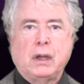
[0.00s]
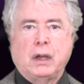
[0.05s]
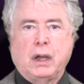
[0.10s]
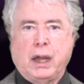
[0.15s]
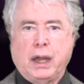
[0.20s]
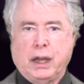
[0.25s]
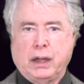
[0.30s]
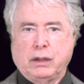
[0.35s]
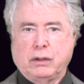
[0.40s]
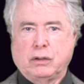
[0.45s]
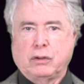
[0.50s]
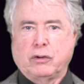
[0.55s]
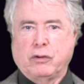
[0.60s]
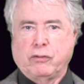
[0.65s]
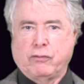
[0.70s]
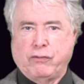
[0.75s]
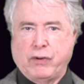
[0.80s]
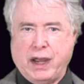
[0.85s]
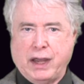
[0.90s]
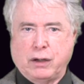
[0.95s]
and
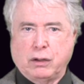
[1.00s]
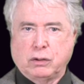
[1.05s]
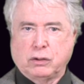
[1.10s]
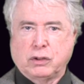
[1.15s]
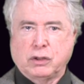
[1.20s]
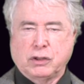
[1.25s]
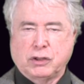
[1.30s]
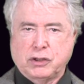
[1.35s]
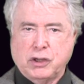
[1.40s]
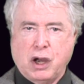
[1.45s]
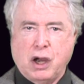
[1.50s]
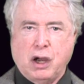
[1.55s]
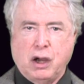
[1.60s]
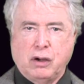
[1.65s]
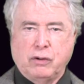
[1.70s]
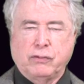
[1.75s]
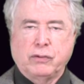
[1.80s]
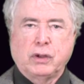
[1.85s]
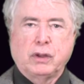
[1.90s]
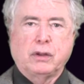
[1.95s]
vital to
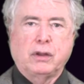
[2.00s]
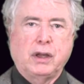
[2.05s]
solve?